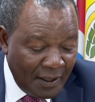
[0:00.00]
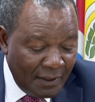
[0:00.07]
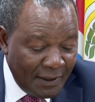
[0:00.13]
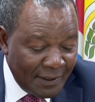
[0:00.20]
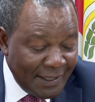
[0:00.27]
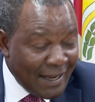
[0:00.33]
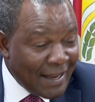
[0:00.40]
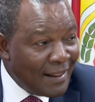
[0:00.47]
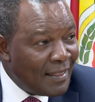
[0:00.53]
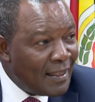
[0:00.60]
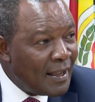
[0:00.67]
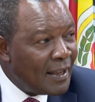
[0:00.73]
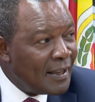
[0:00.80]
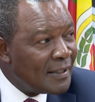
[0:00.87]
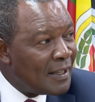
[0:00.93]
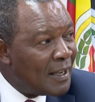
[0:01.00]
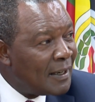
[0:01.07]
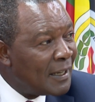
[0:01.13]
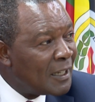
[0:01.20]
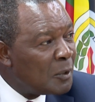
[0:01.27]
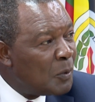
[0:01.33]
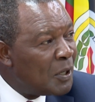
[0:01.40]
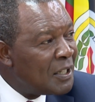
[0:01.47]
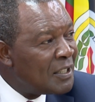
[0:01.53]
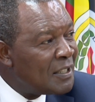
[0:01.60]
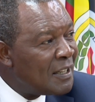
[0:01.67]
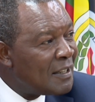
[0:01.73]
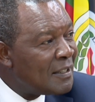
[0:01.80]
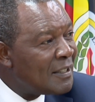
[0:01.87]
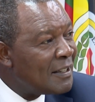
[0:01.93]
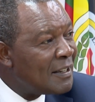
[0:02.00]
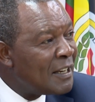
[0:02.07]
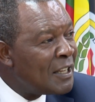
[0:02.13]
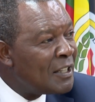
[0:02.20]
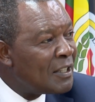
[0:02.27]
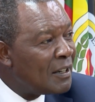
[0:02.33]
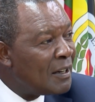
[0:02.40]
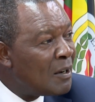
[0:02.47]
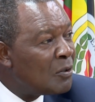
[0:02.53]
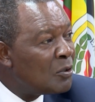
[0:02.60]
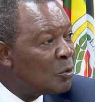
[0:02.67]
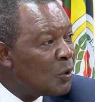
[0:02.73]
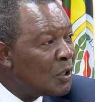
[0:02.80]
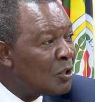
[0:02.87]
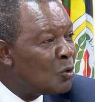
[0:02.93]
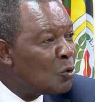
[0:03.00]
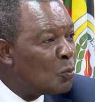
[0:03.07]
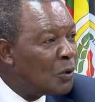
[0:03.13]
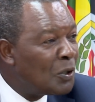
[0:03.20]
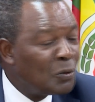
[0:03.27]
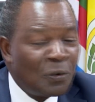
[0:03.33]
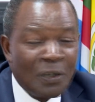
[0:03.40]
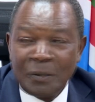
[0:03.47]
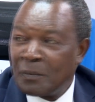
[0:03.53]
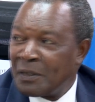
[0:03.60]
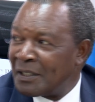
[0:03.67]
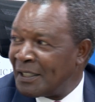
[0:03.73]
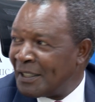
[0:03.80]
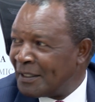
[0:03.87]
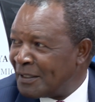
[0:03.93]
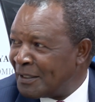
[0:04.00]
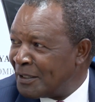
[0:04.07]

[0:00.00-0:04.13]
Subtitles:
The second thing is that expenditures range around 22.1%.